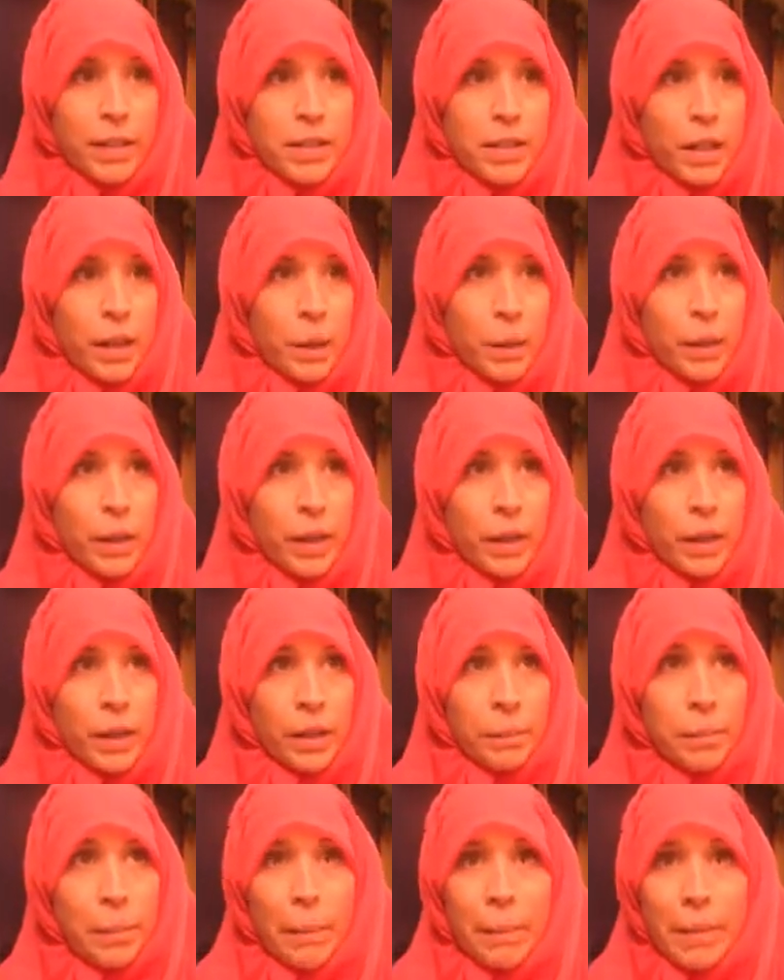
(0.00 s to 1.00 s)
So
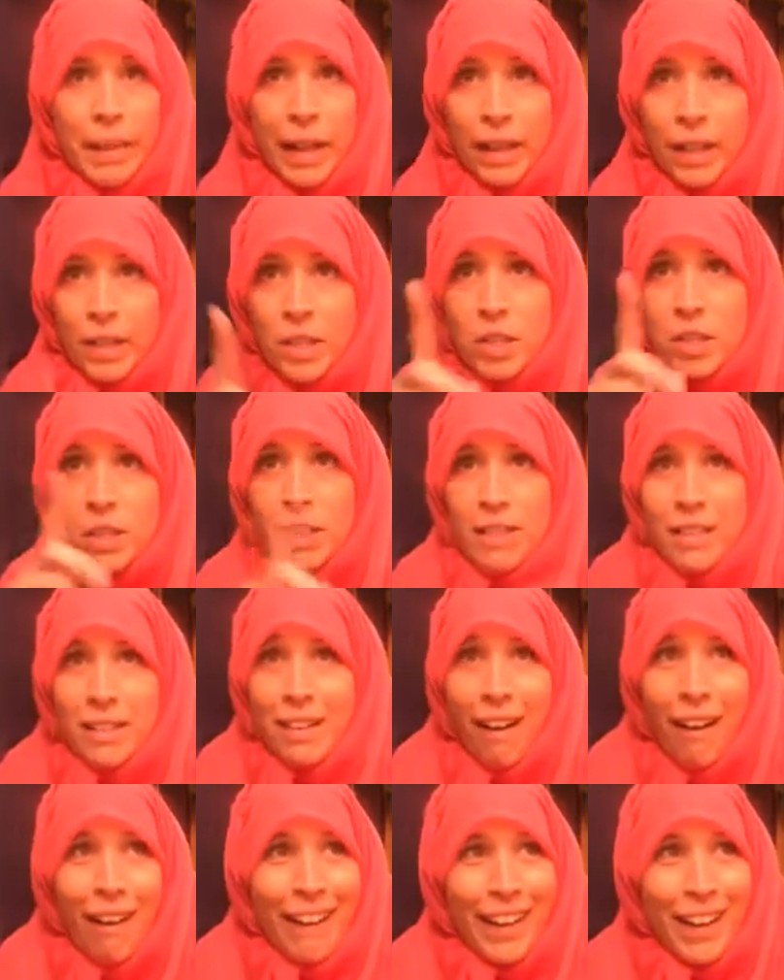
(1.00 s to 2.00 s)
remember that
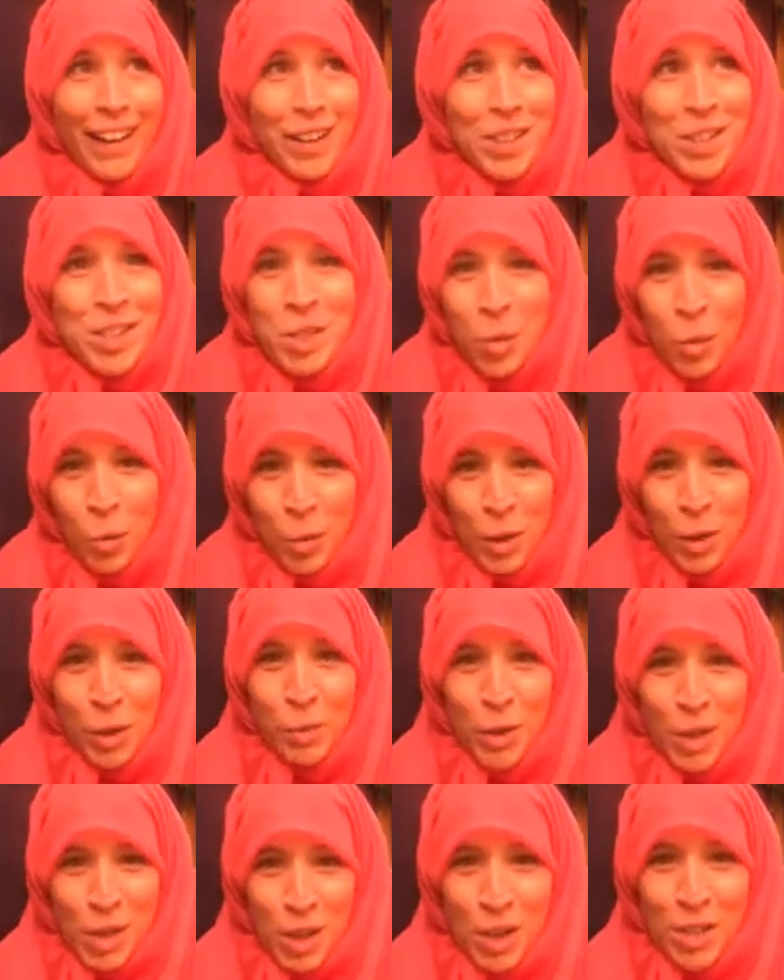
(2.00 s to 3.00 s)
guy at school that you
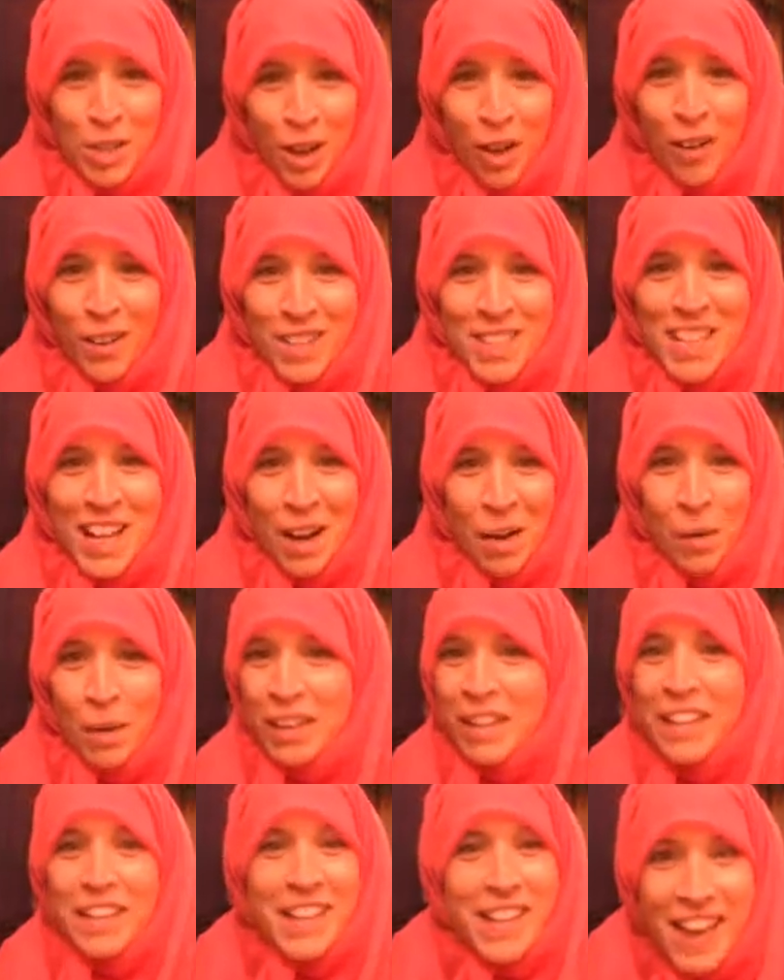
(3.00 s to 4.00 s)
wish you'd asked out
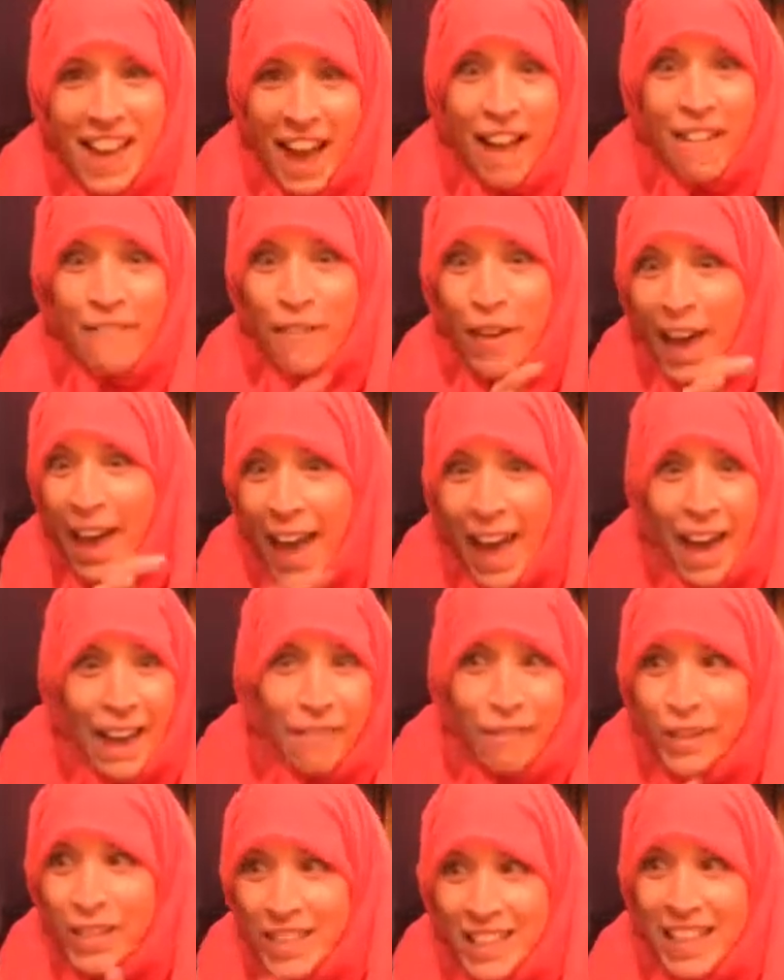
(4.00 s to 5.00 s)
and you never,
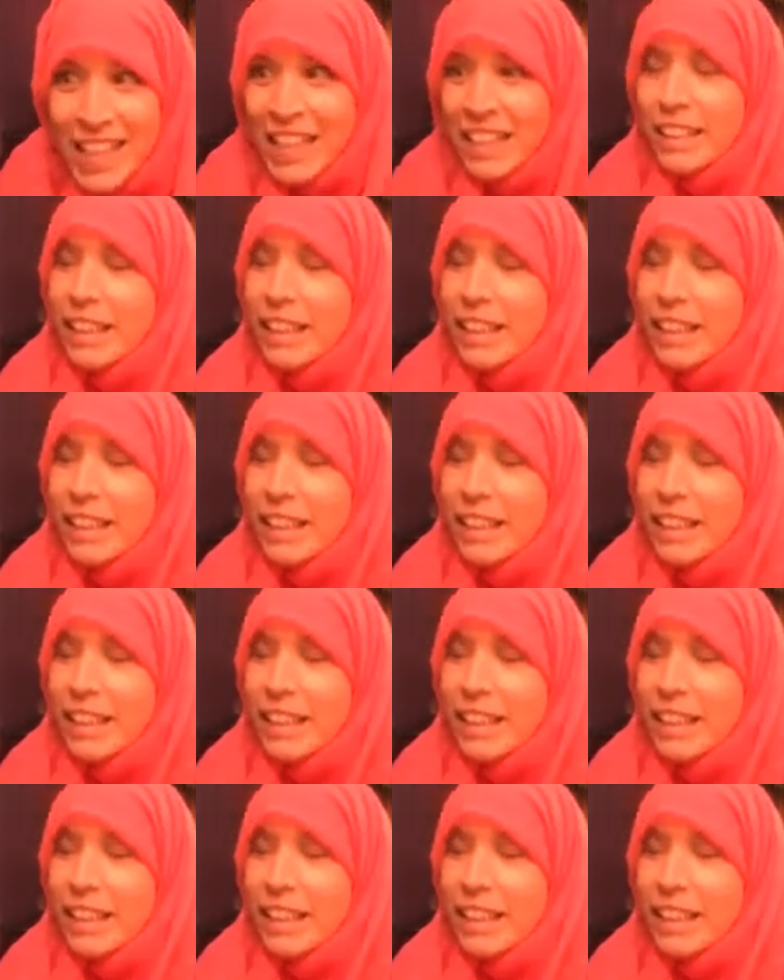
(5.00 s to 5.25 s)
ever did?